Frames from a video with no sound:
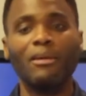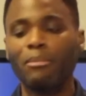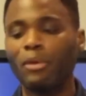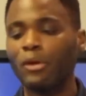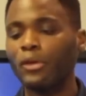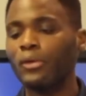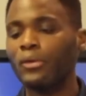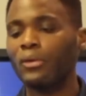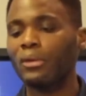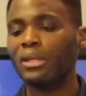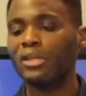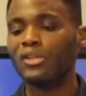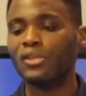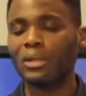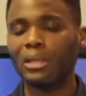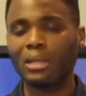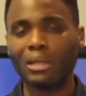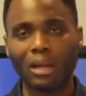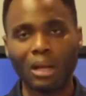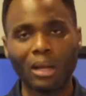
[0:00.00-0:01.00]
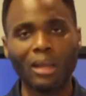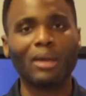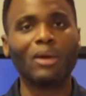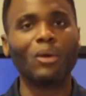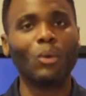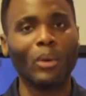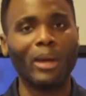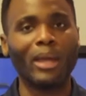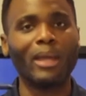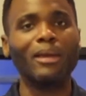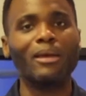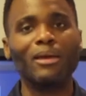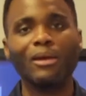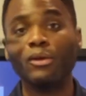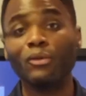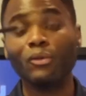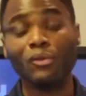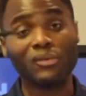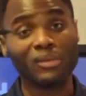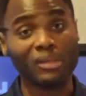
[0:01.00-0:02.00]
but you can literally click away
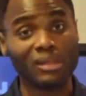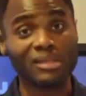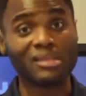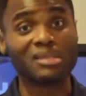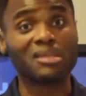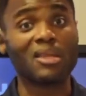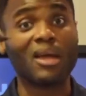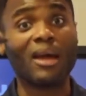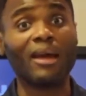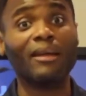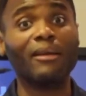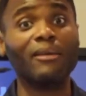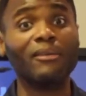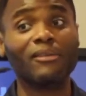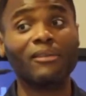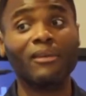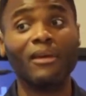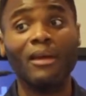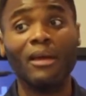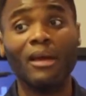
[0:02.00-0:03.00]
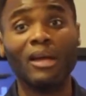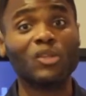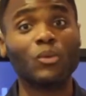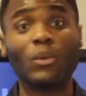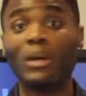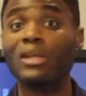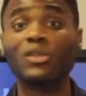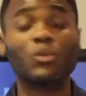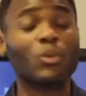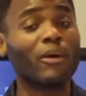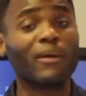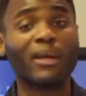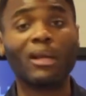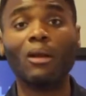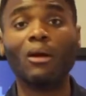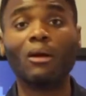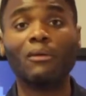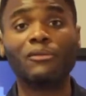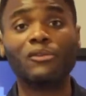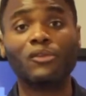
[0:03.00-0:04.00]
using a stylus, as well as wearing
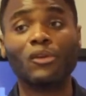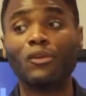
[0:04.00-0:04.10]
gloves.